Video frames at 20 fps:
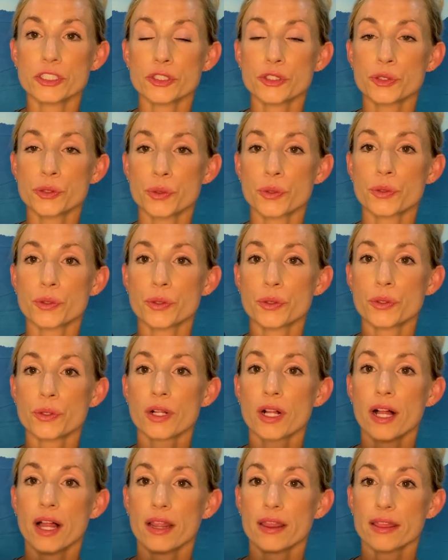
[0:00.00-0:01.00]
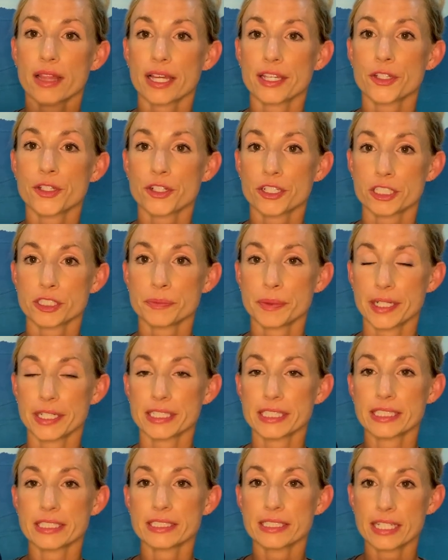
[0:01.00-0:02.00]
you'll like your
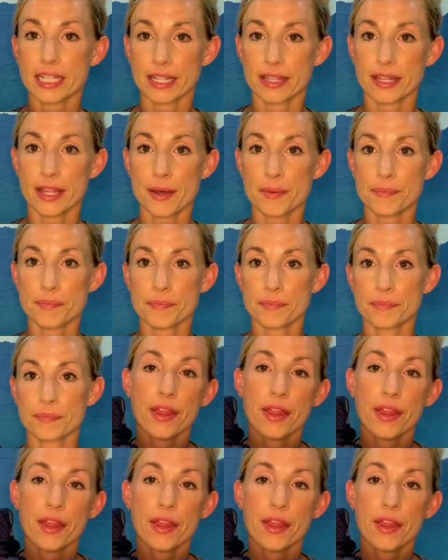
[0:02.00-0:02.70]
experience in them.